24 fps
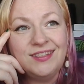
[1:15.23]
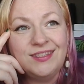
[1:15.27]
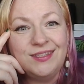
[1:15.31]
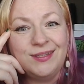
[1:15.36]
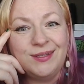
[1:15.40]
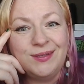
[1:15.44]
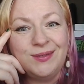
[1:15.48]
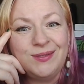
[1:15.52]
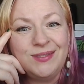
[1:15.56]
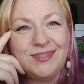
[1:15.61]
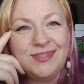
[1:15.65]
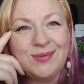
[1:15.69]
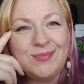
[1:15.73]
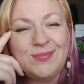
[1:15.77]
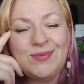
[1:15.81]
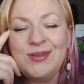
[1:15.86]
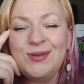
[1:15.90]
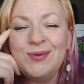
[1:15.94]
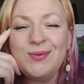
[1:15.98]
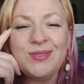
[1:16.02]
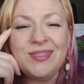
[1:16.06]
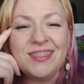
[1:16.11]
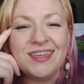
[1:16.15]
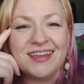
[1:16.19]
do some
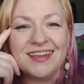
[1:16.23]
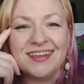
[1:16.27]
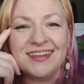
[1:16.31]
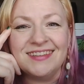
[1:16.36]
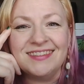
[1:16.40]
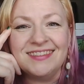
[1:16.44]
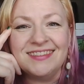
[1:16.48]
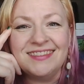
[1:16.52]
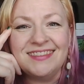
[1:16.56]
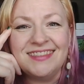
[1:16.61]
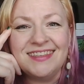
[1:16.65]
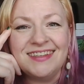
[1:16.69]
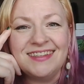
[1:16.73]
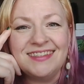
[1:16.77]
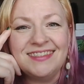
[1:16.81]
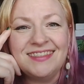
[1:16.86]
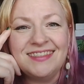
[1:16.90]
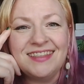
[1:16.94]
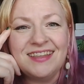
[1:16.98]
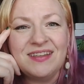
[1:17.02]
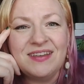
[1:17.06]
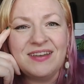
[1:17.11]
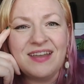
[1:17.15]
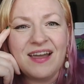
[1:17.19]
new things,
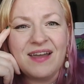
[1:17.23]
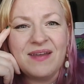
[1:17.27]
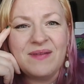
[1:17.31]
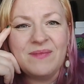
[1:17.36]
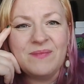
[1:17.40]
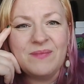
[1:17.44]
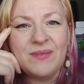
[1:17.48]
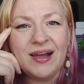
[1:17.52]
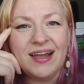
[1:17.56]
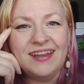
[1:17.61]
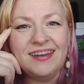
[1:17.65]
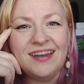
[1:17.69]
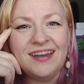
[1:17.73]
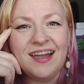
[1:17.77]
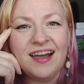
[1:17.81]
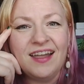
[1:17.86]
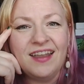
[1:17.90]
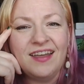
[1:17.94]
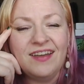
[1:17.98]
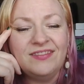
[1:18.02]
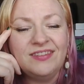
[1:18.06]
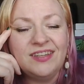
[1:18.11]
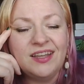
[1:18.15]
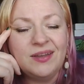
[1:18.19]
things that I might
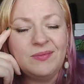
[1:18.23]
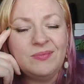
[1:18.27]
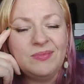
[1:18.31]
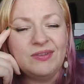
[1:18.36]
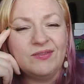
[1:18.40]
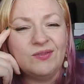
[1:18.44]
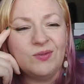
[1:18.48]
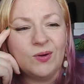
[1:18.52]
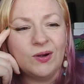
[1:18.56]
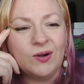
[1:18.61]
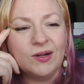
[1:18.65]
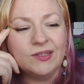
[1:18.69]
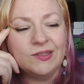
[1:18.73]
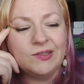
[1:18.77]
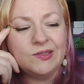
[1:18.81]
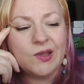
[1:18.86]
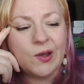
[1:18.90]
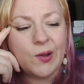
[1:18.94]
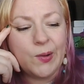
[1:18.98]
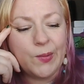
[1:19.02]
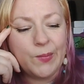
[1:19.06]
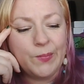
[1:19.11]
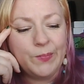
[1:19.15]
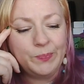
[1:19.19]
not have done before.
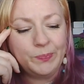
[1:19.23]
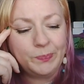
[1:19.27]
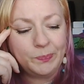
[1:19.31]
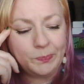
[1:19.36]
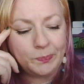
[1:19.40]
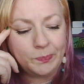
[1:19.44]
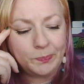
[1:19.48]
So